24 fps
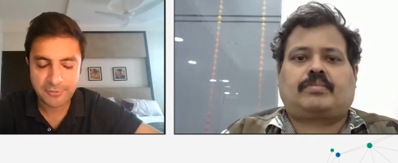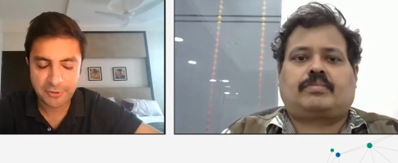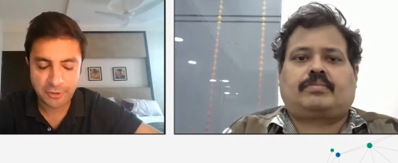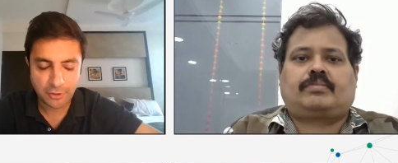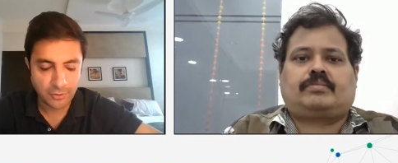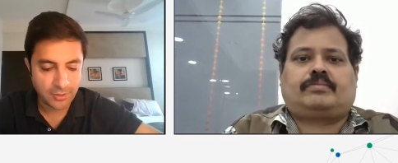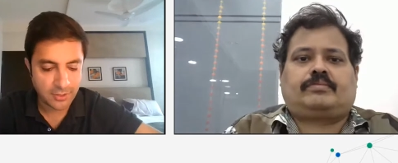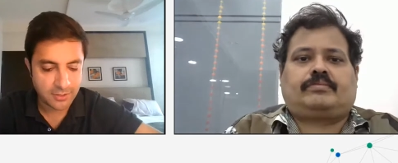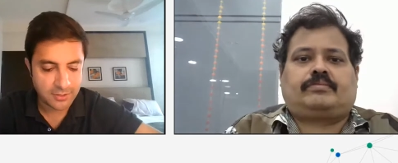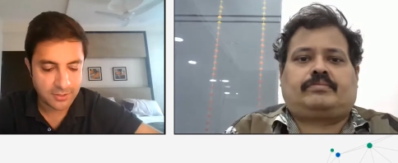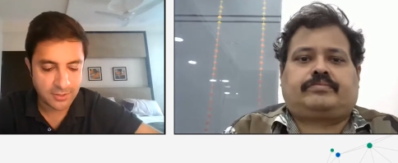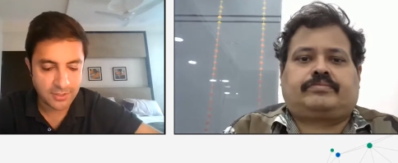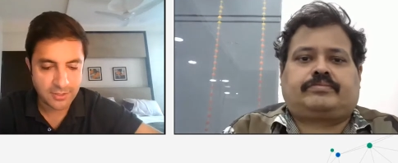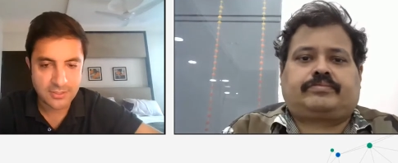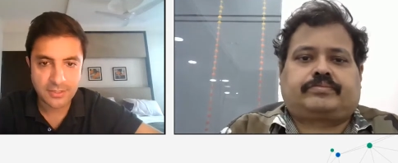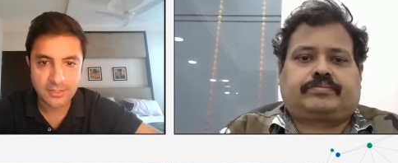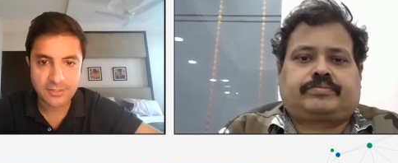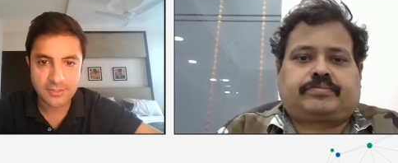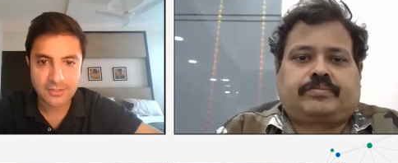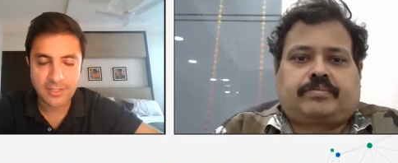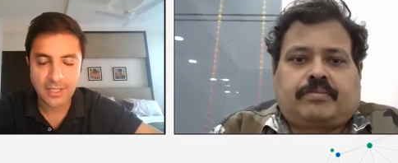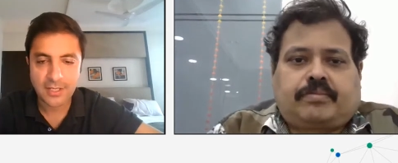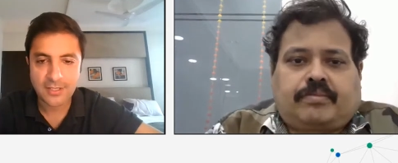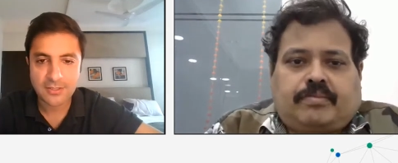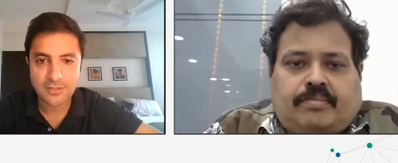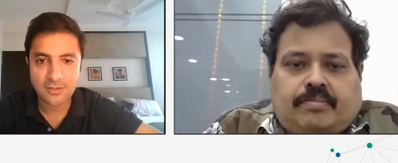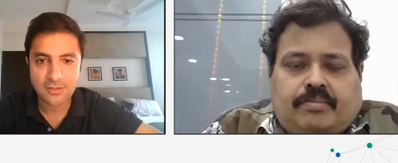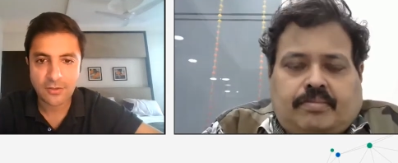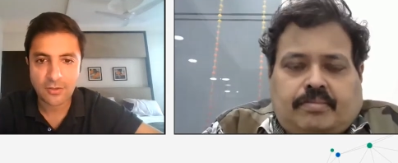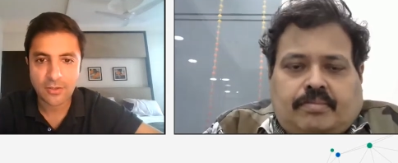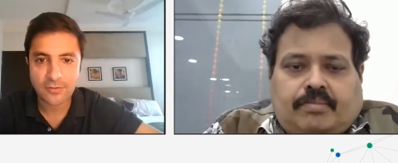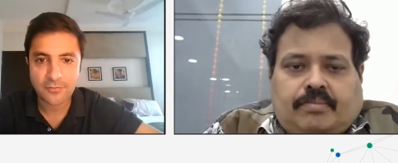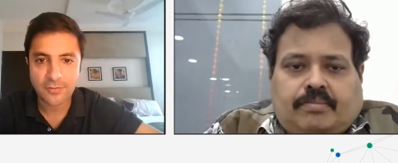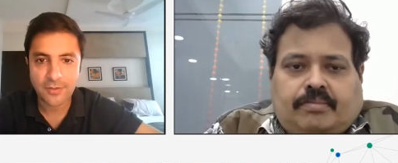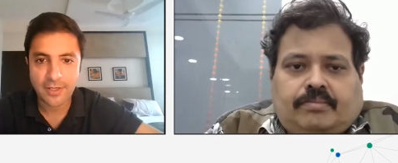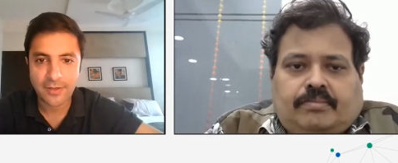Speaker 1: Sure, Rajneesh. Thanks a
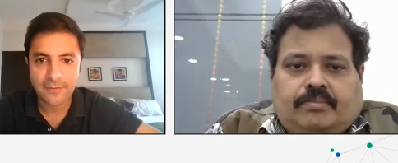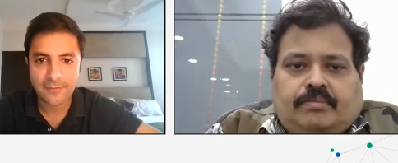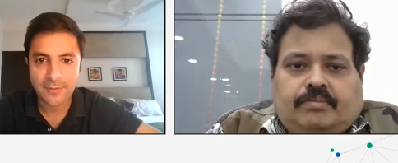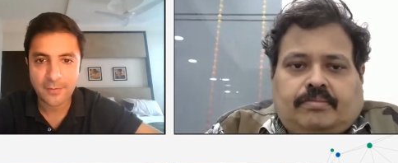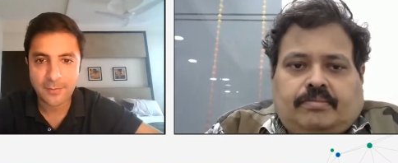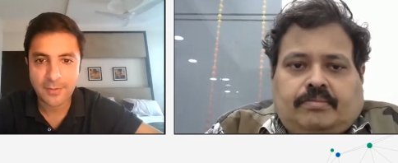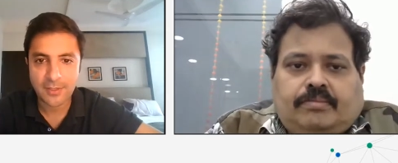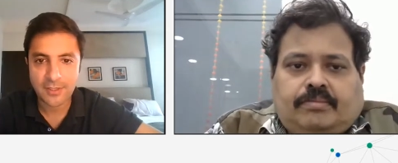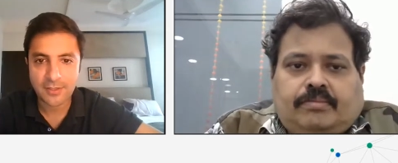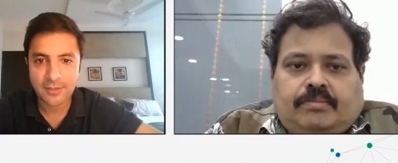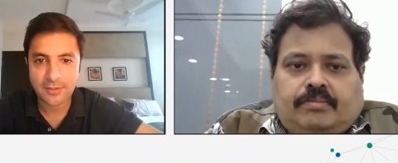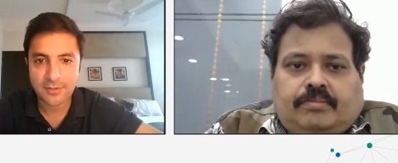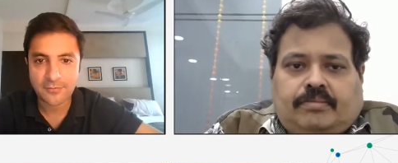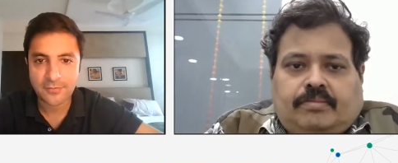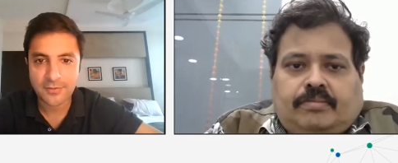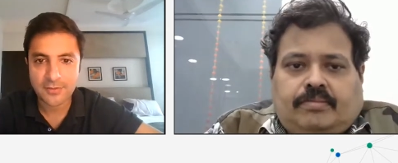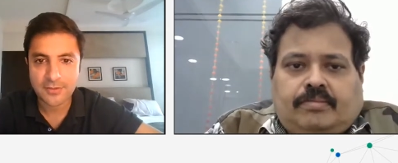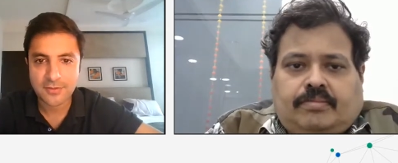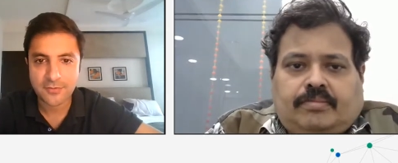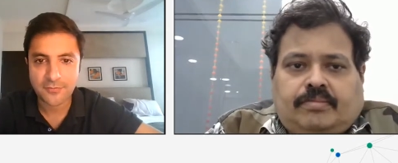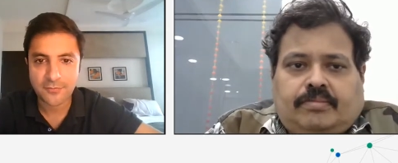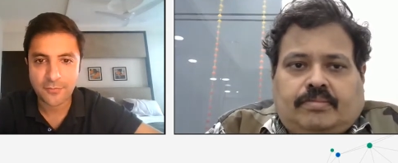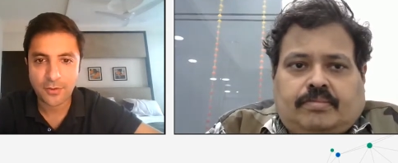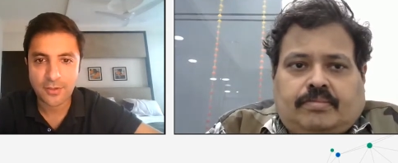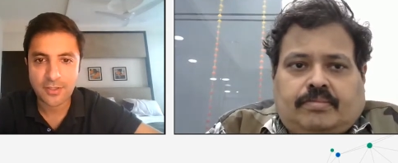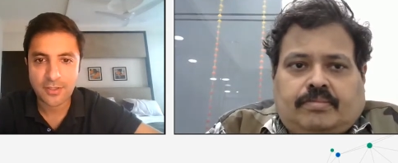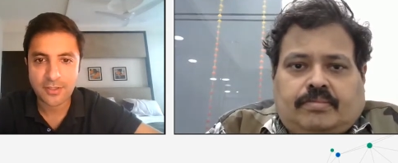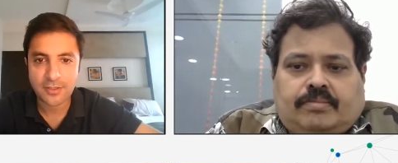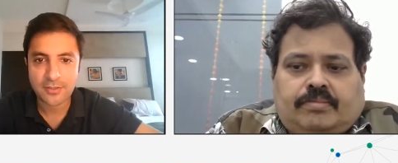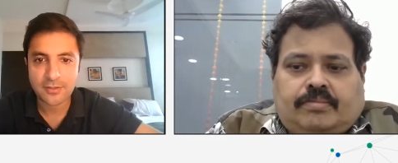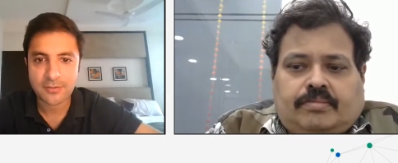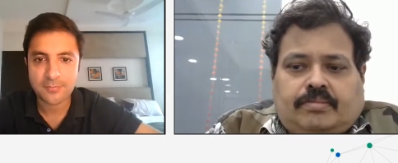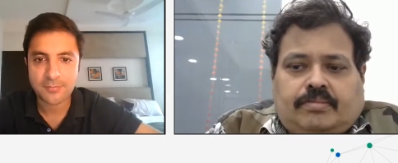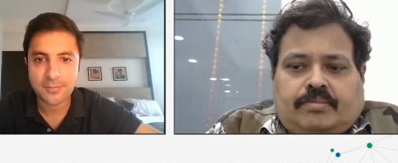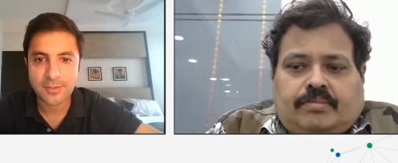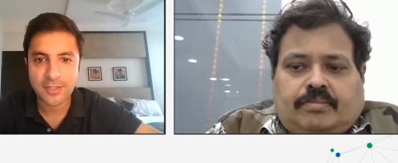lot for having me here, first of all,
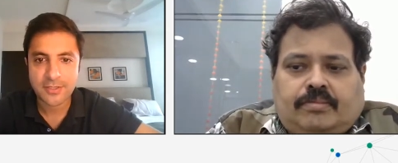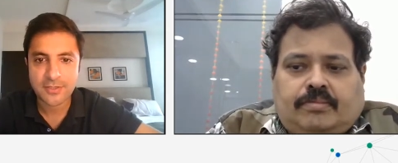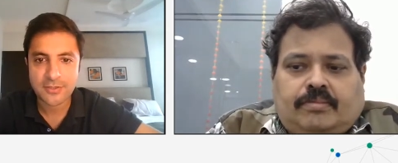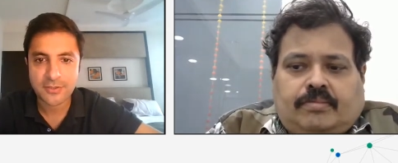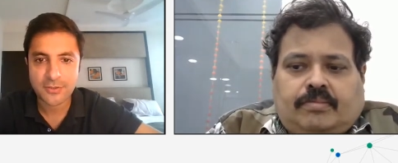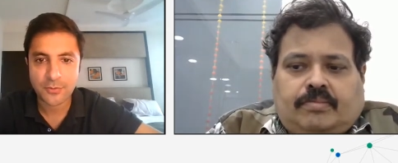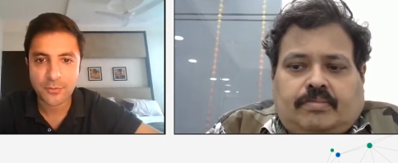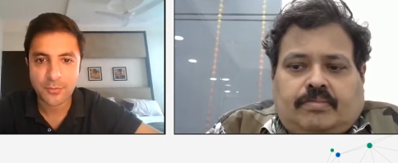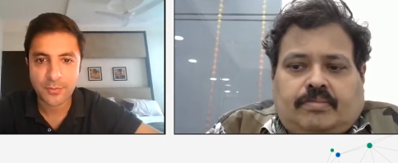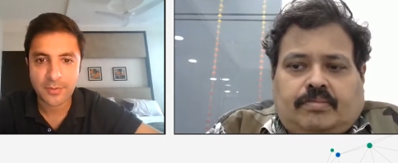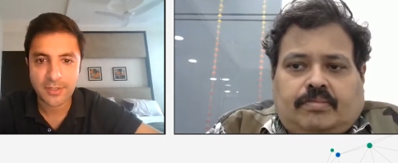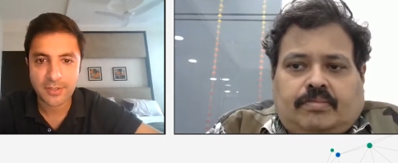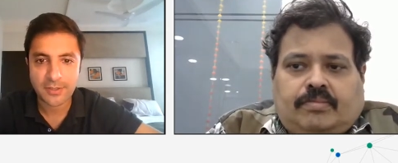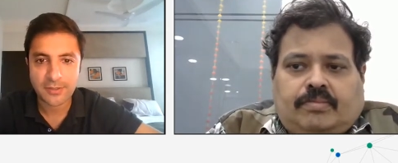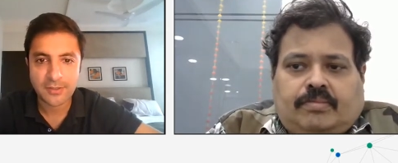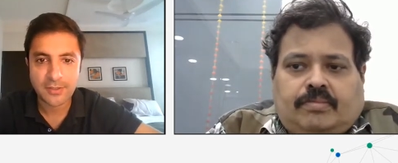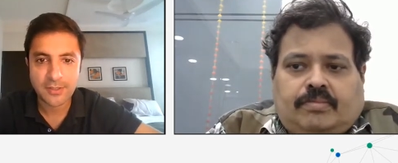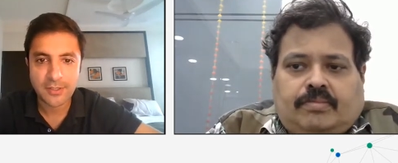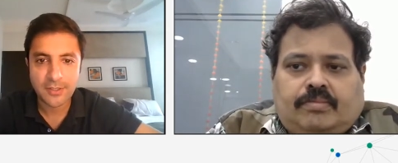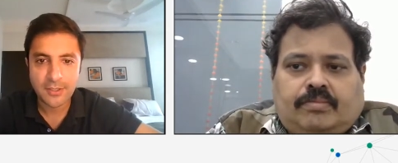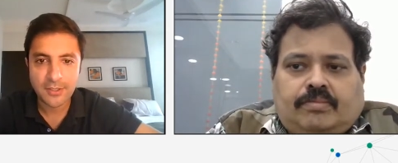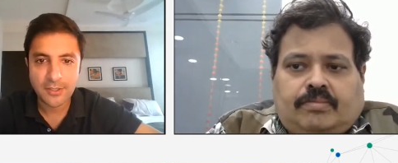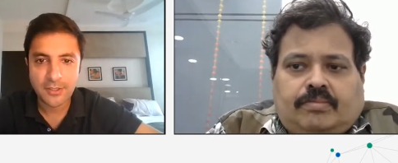and pleasure to be